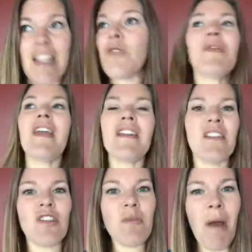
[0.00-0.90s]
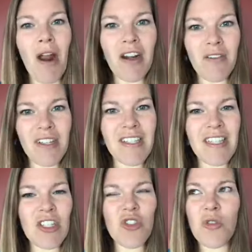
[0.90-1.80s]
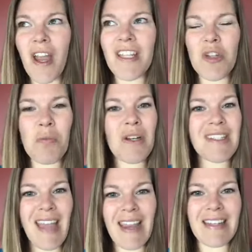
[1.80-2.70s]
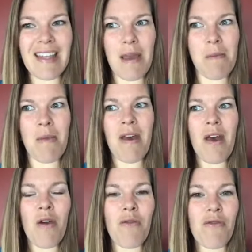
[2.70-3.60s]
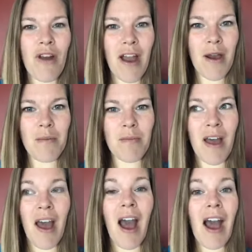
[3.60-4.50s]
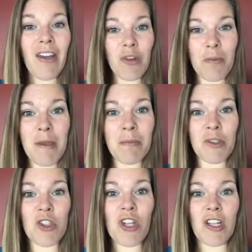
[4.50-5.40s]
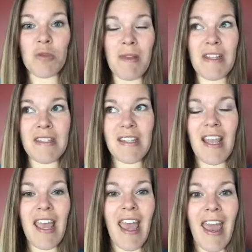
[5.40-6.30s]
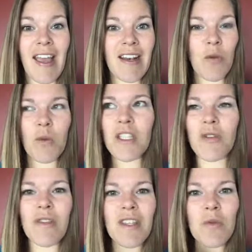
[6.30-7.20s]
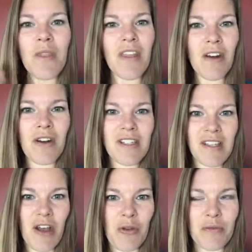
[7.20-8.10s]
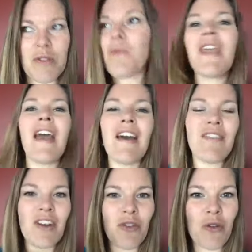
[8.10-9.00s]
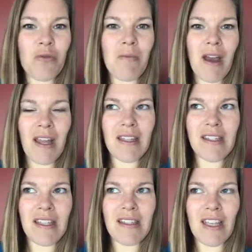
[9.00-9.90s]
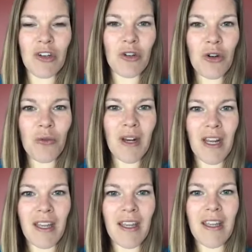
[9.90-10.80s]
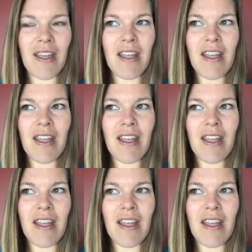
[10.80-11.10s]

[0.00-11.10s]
It's because there's a part of us that's trying to protect them from other people's judgments. And we do this within ourselves. We have in our own minds this inner critic